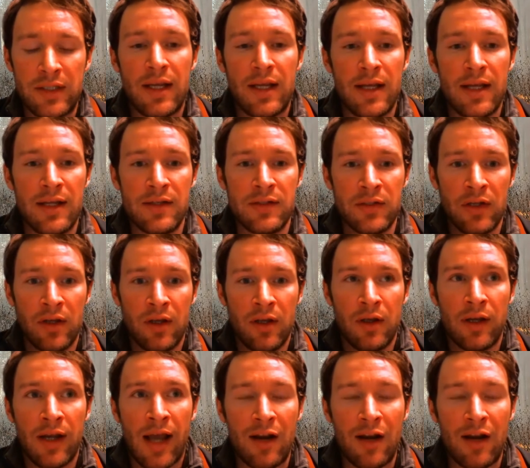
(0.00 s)
is
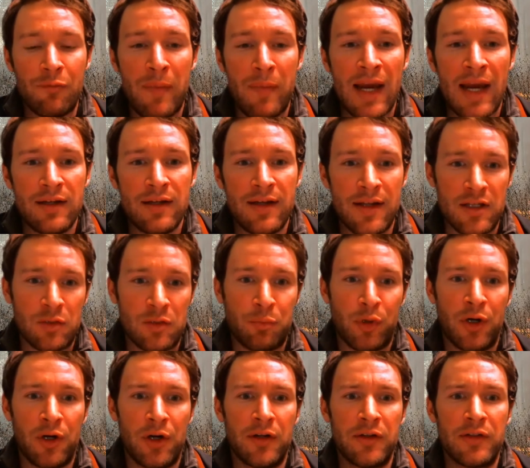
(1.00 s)
kind of maintenance
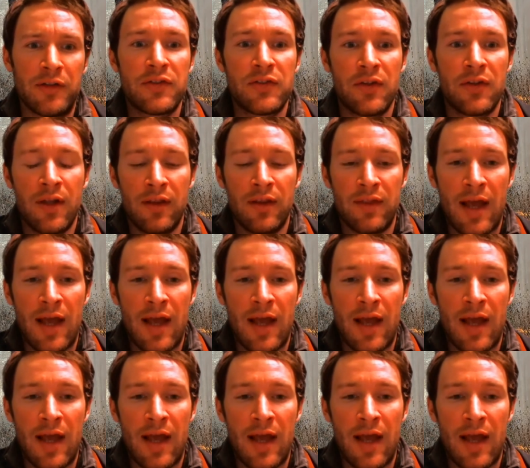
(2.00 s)
burns